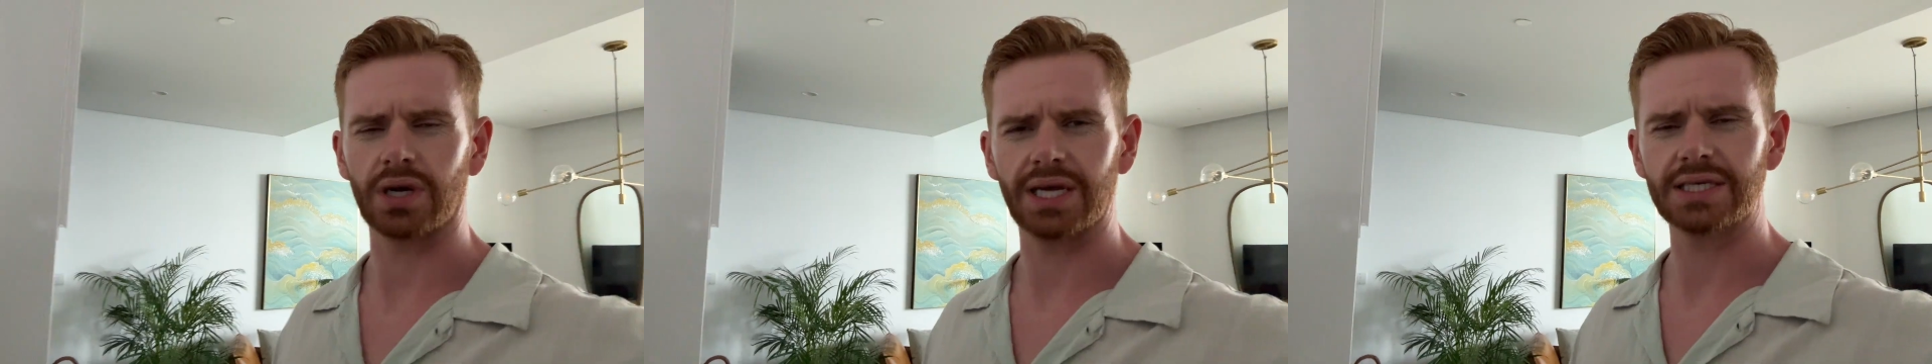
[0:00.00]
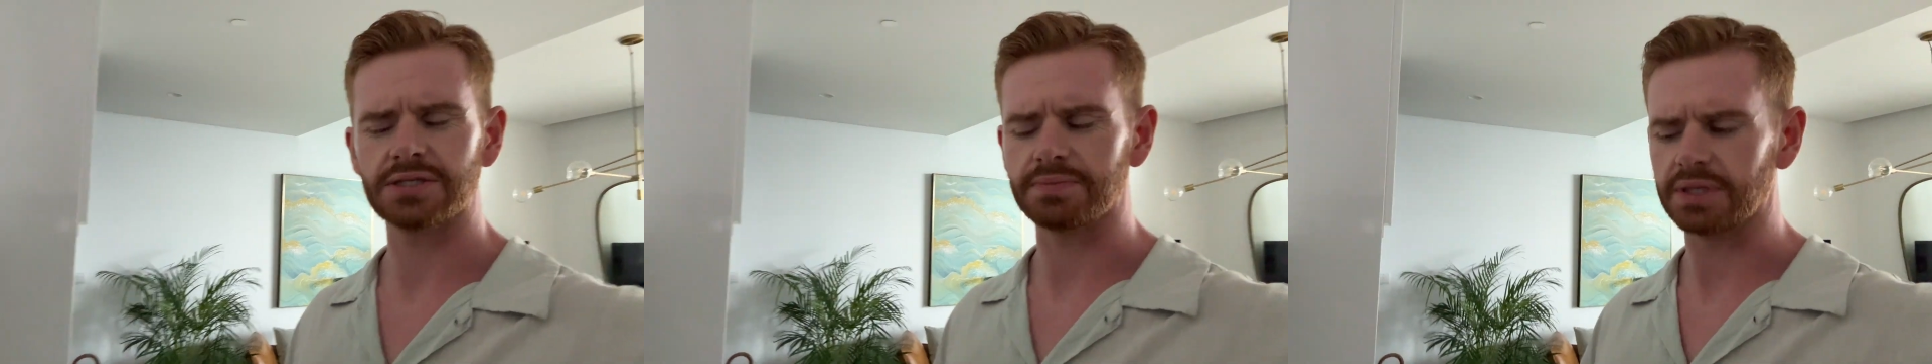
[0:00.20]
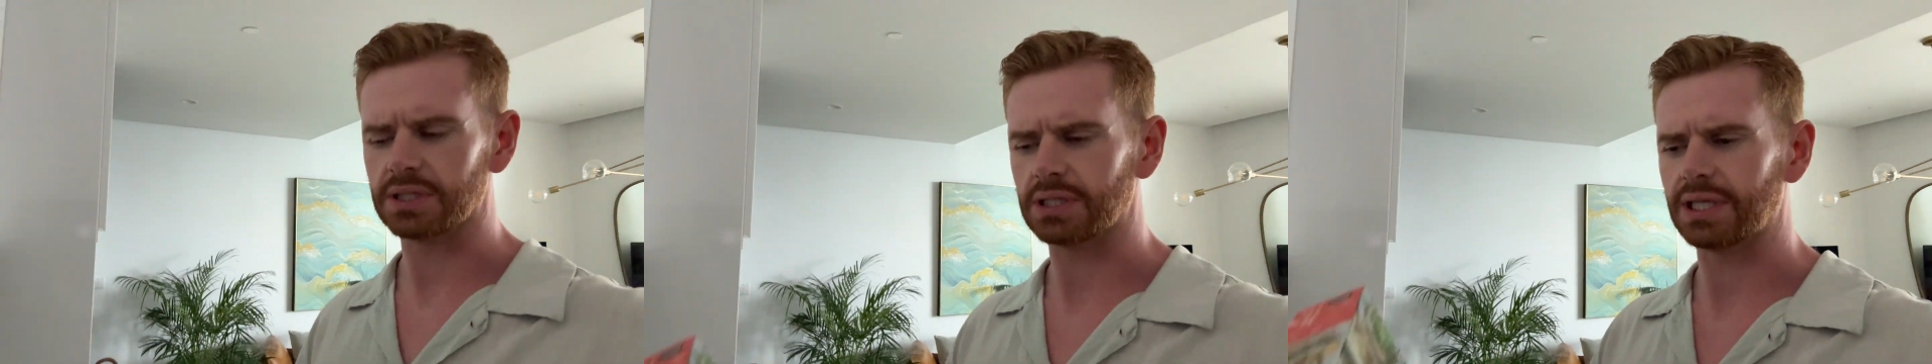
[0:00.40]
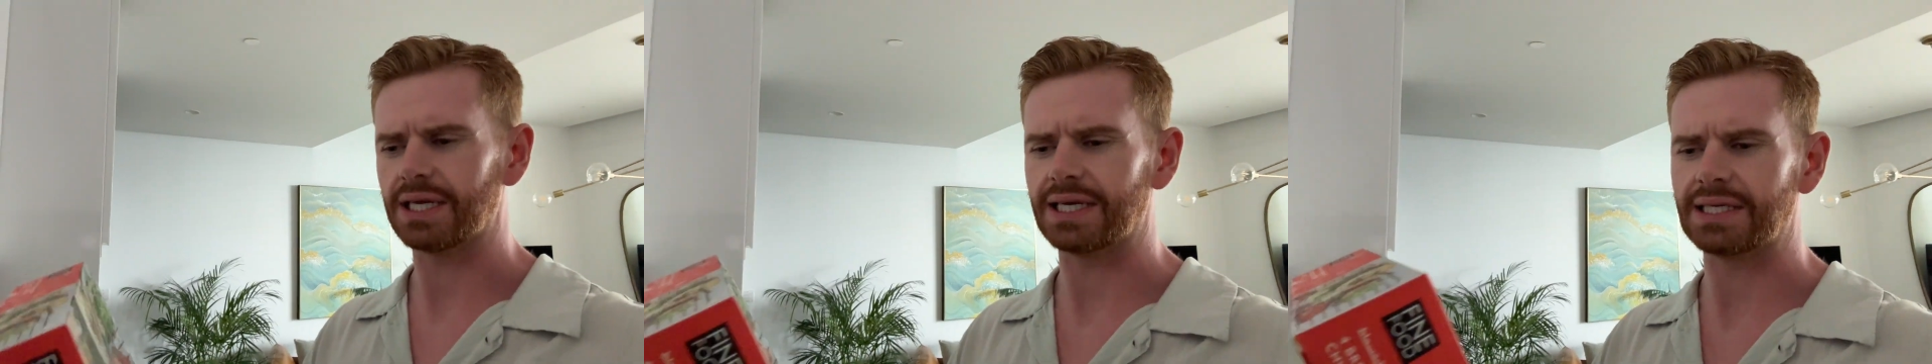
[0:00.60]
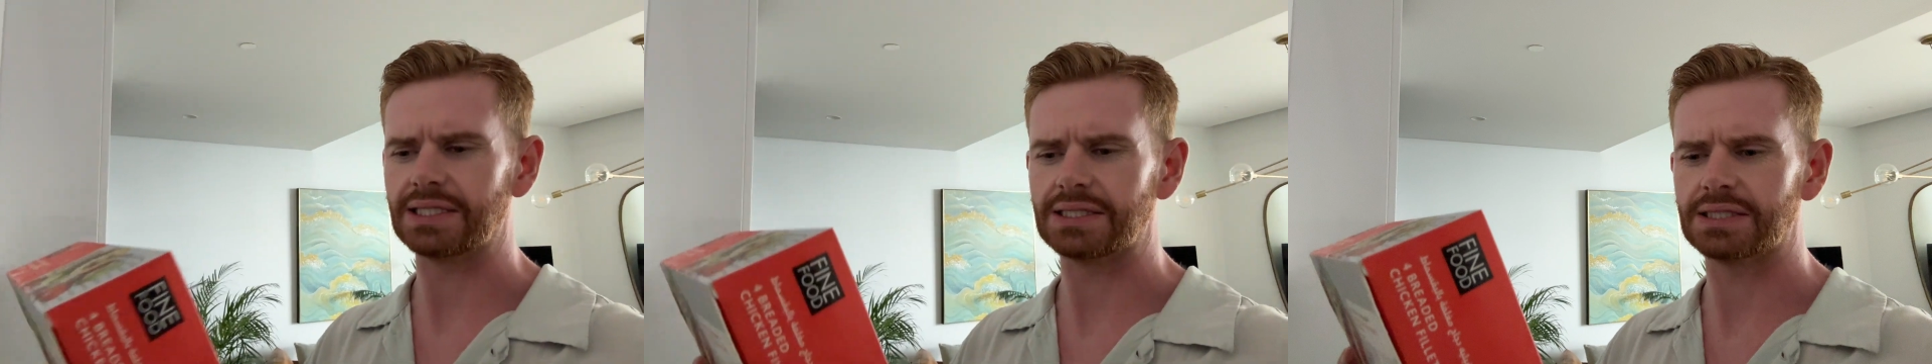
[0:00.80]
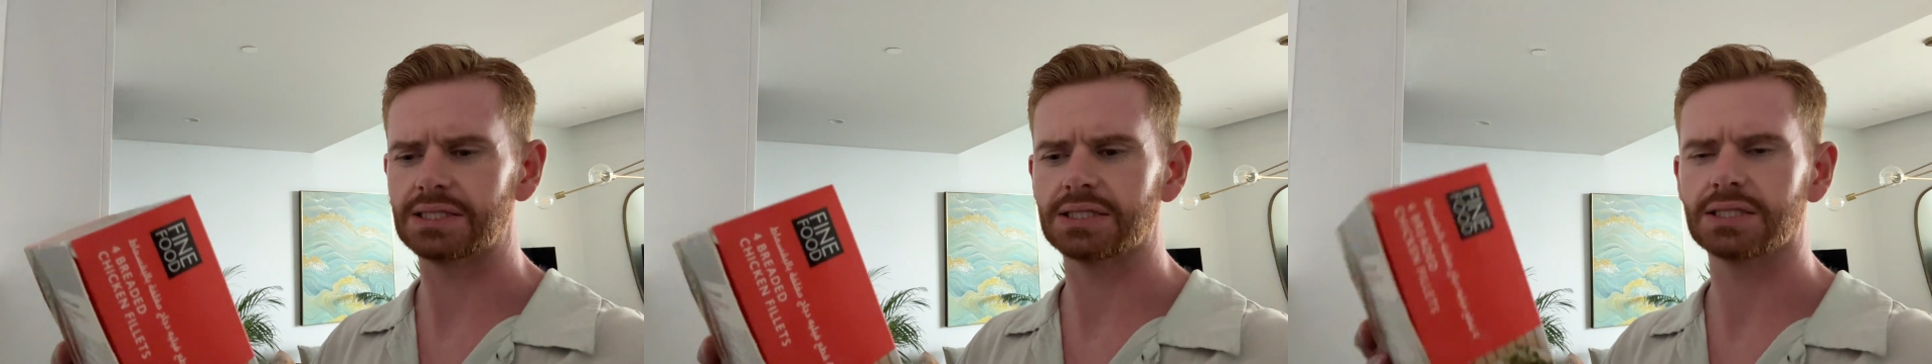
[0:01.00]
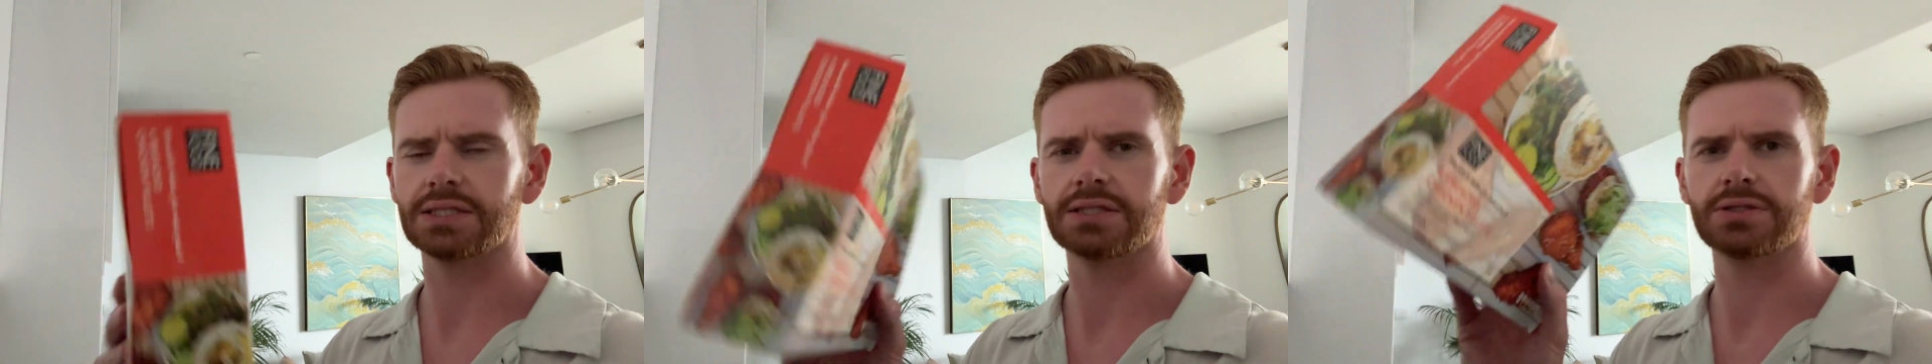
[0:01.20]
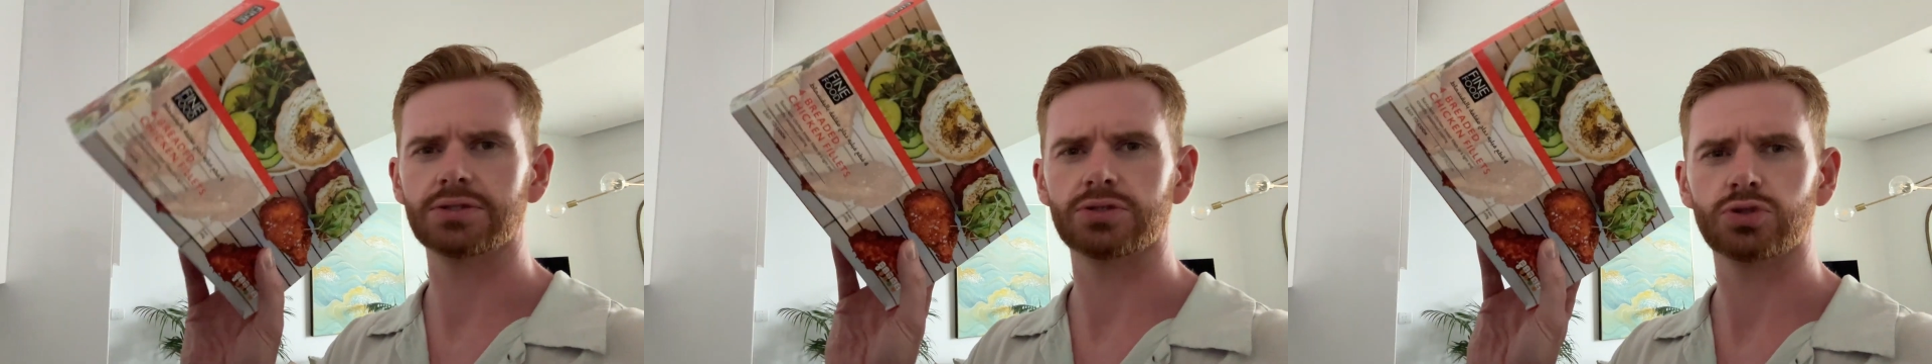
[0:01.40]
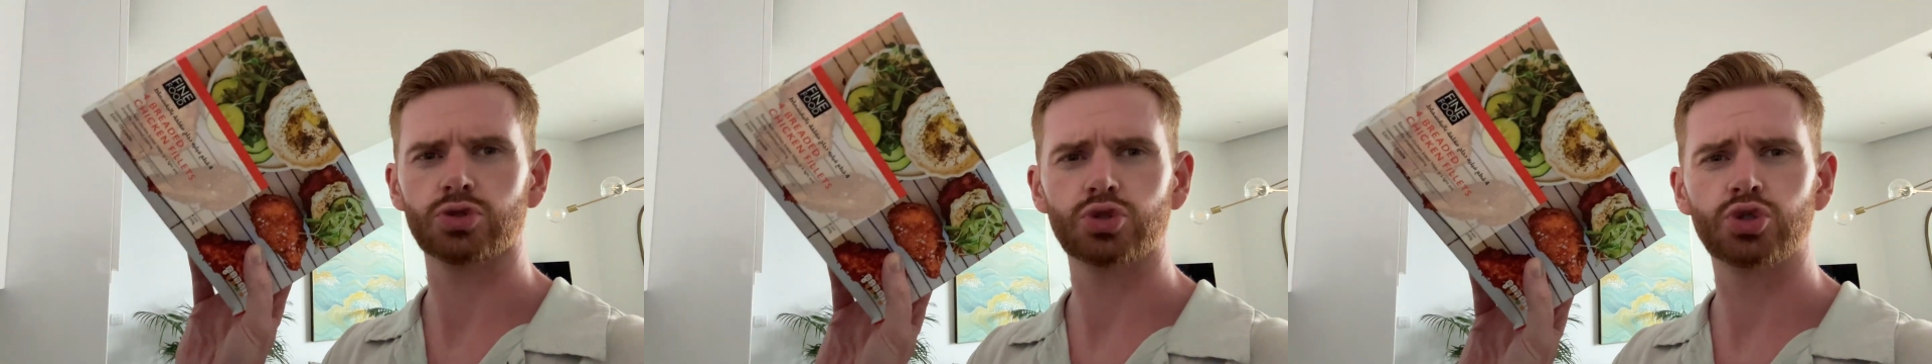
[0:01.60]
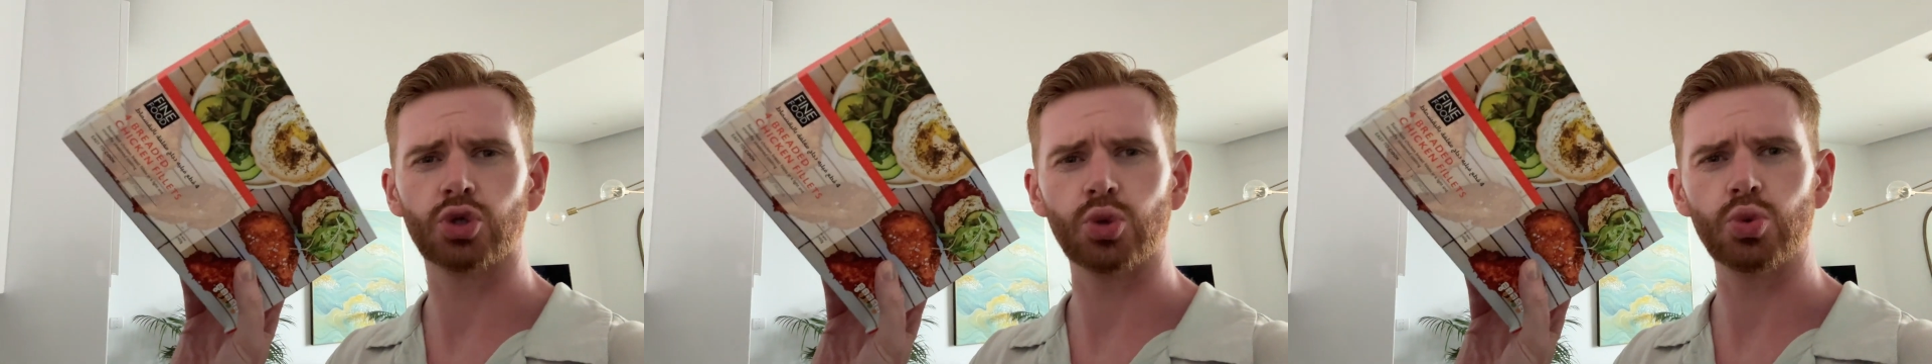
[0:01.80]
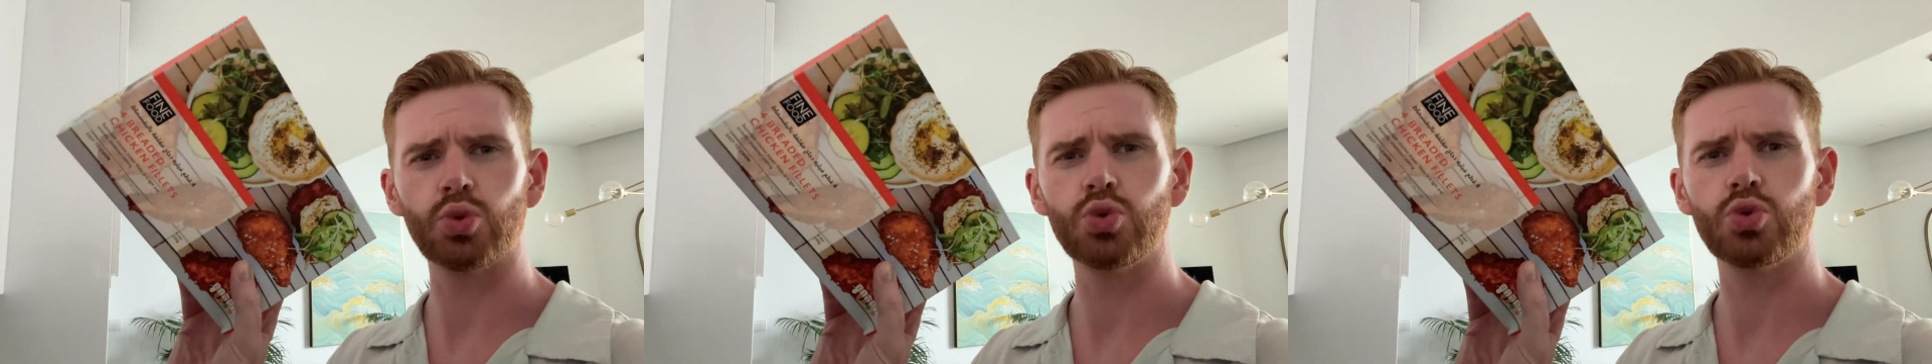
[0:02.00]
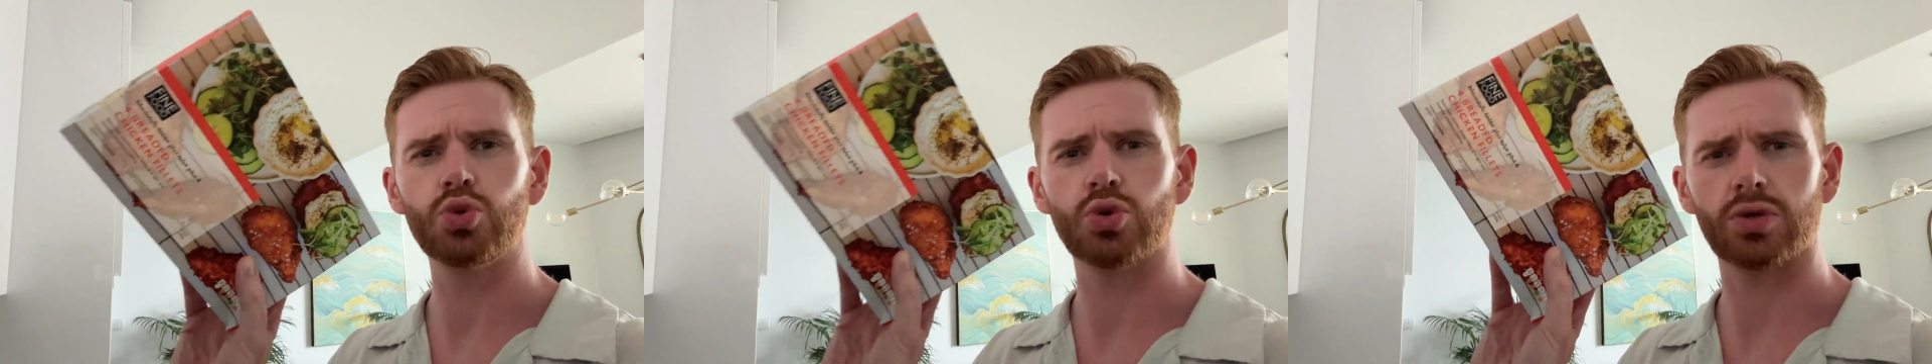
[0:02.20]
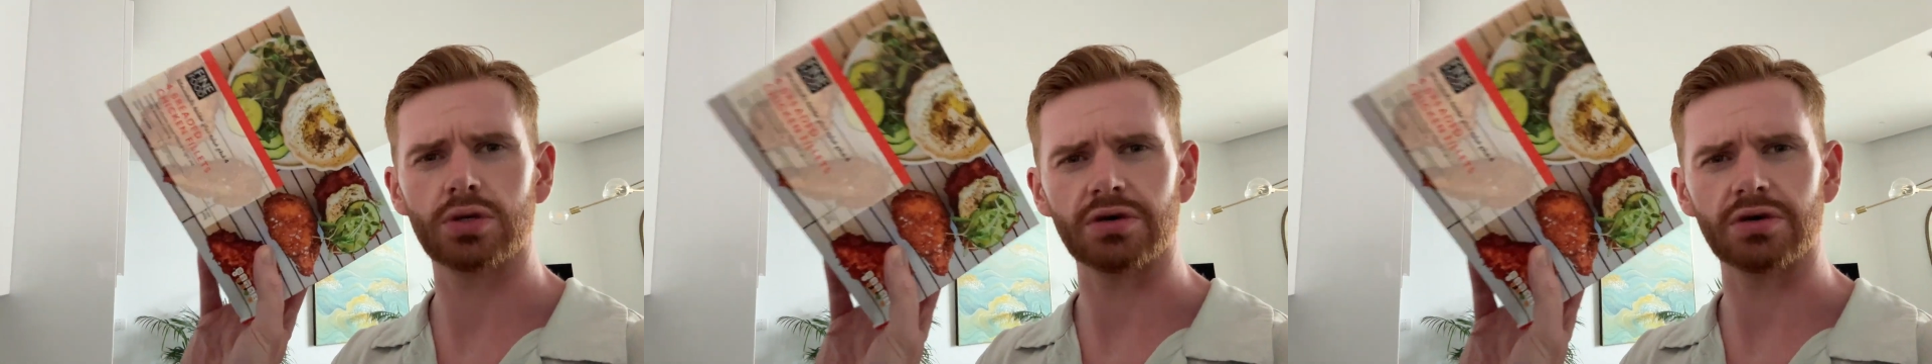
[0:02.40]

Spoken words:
next meal is 2